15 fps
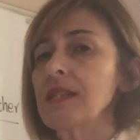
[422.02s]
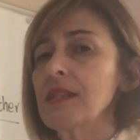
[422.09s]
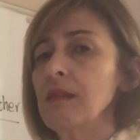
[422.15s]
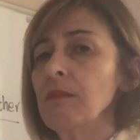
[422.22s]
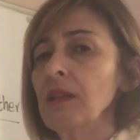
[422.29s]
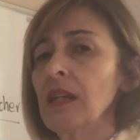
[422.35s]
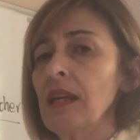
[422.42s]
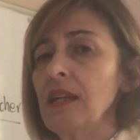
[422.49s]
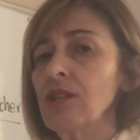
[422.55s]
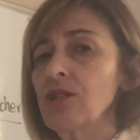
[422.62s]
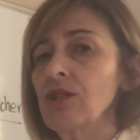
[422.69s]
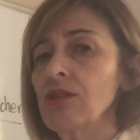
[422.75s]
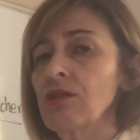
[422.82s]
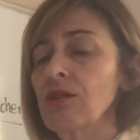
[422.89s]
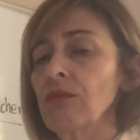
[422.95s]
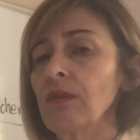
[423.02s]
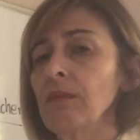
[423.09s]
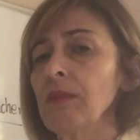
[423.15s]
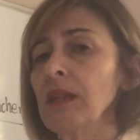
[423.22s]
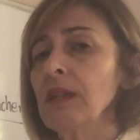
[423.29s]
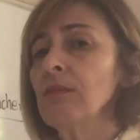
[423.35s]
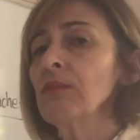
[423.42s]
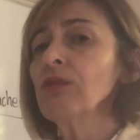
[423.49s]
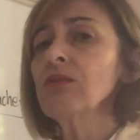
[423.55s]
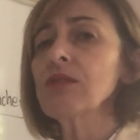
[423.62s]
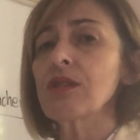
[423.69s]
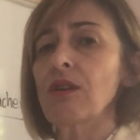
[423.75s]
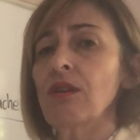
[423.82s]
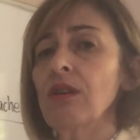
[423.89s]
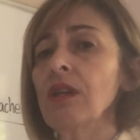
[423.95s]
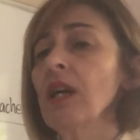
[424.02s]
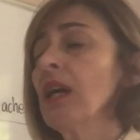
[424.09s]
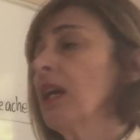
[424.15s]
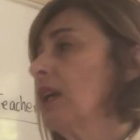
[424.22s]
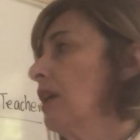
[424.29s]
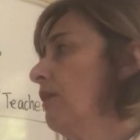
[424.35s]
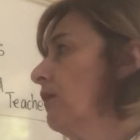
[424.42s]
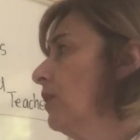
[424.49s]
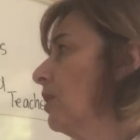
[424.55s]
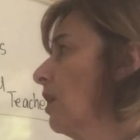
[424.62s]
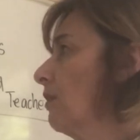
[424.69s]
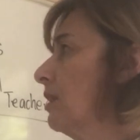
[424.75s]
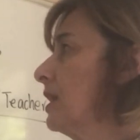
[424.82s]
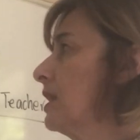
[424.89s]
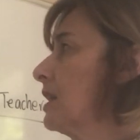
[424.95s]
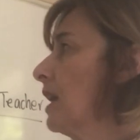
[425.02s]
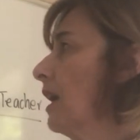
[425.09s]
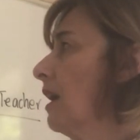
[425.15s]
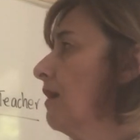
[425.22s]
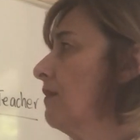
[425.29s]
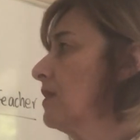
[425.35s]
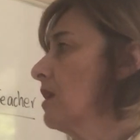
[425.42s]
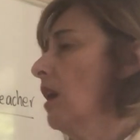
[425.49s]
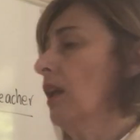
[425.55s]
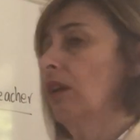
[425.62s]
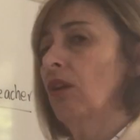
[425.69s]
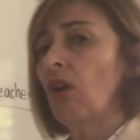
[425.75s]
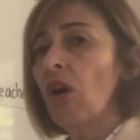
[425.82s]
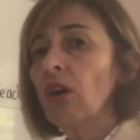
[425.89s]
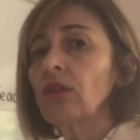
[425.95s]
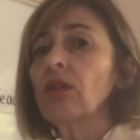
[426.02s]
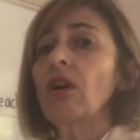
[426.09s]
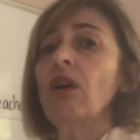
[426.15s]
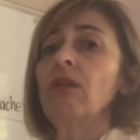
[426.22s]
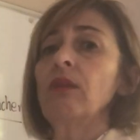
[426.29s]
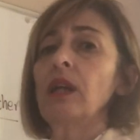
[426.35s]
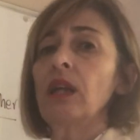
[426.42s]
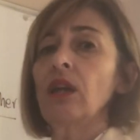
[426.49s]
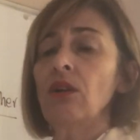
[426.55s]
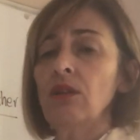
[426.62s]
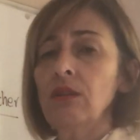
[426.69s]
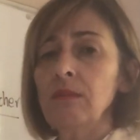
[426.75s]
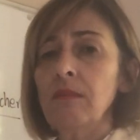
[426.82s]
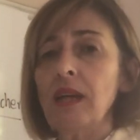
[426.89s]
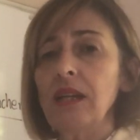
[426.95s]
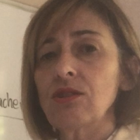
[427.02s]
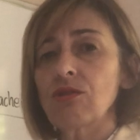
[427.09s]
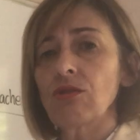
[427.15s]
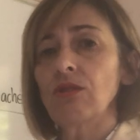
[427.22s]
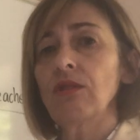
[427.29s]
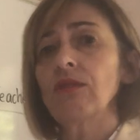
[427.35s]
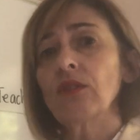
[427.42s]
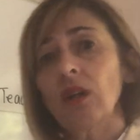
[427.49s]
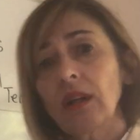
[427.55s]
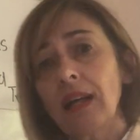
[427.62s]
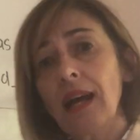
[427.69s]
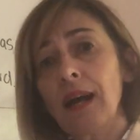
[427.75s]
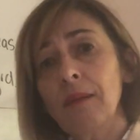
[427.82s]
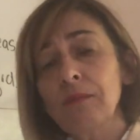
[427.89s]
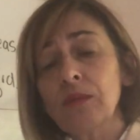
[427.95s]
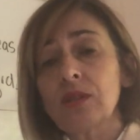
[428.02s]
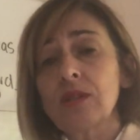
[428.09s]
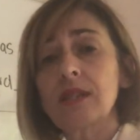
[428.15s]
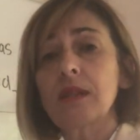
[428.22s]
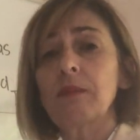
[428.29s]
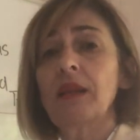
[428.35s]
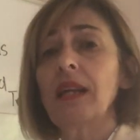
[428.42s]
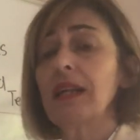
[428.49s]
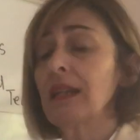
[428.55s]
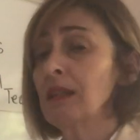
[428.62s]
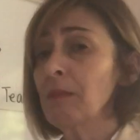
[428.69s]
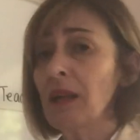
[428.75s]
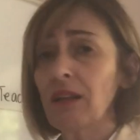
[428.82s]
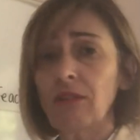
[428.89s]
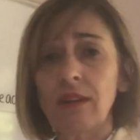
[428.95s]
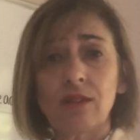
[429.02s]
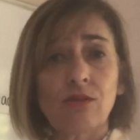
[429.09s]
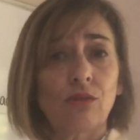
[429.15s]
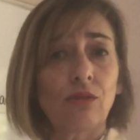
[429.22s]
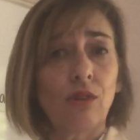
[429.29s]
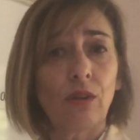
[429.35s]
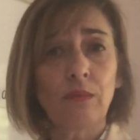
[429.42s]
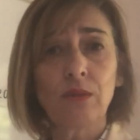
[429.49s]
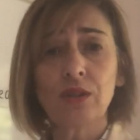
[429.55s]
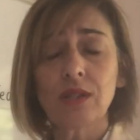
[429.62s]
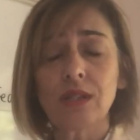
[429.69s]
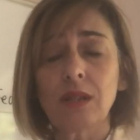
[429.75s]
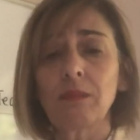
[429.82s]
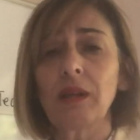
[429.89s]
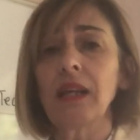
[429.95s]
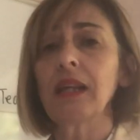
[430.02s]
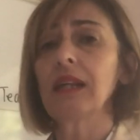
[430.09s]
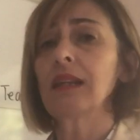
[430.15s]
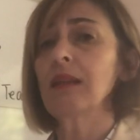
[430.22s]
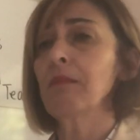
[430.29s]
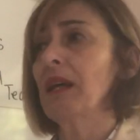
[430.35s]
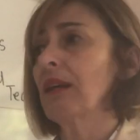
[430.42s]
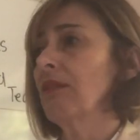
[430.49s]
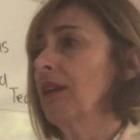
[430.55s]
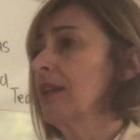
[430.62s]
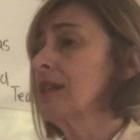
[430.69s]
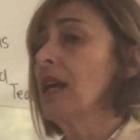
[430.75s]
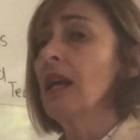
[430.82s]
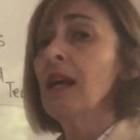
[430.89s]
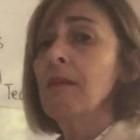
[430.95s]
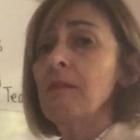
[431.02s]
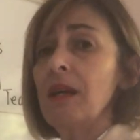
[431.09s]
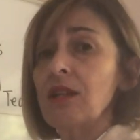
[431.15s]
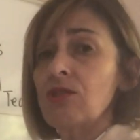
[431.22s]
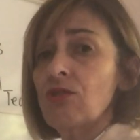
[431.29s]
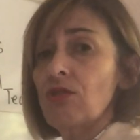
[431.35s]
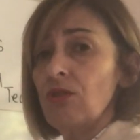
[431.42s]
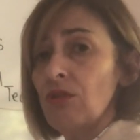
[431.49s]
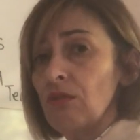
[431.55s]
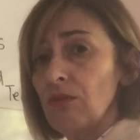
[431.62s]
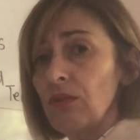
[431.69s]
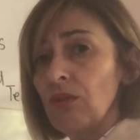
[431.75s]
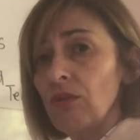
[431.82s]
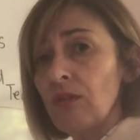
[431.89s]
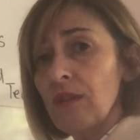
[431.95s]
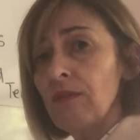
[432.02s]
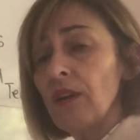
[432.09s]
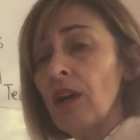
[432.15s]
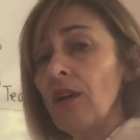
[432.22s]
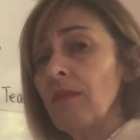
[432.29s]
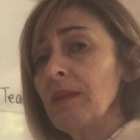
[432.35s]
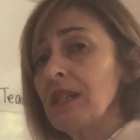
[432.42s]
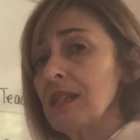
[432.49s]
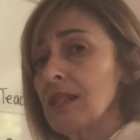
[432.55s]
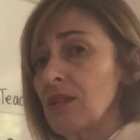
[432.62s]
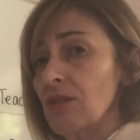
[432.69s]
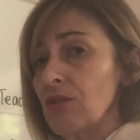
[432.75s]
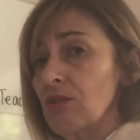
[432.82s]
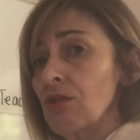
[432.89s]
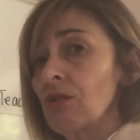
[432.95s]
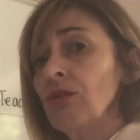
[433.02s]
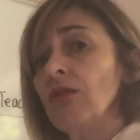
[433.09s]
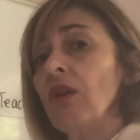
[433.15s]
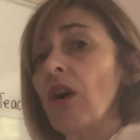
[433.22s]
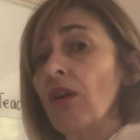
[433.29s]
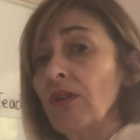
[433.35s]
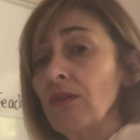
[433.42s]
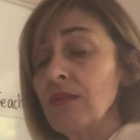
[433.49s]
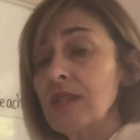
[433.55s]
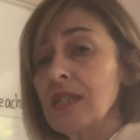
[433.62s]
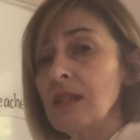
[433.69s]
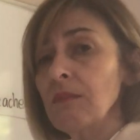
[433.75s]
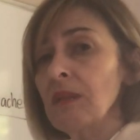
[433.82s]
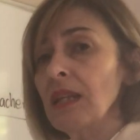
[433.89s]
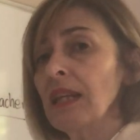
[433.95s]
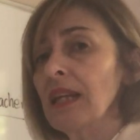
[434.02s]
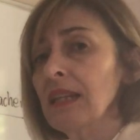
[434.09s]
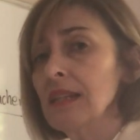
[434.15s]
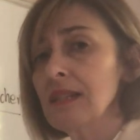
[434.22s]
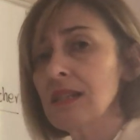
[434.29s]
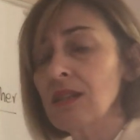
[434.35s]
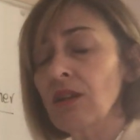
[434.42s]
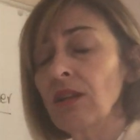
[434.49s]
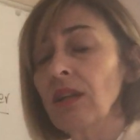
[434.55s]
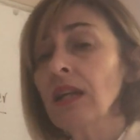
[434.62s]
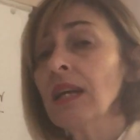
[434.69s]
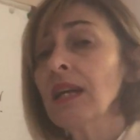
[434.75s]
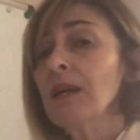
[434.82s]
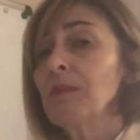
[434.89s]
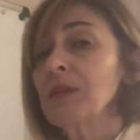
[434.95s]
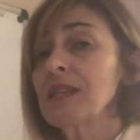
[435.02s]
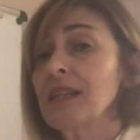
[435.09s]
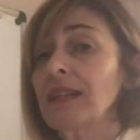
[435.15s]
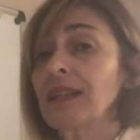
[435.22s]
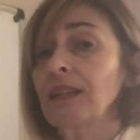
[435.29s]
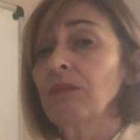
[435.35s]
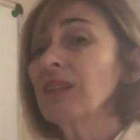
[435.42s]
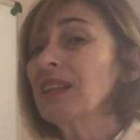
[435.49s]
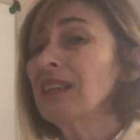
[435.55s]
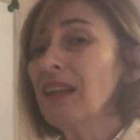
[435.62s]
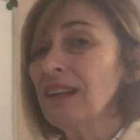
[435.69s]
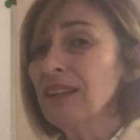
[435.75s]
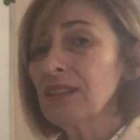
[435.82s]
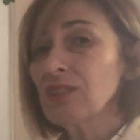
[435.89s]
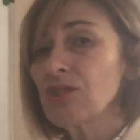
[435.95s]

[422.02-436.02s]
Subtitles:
your stimulation to a minimal. So if you're going to have a lot going on, make sure you've got calm music playing in the background, or no music playing in the background. Make sure your environment is not too overstimulated. So particularly with younger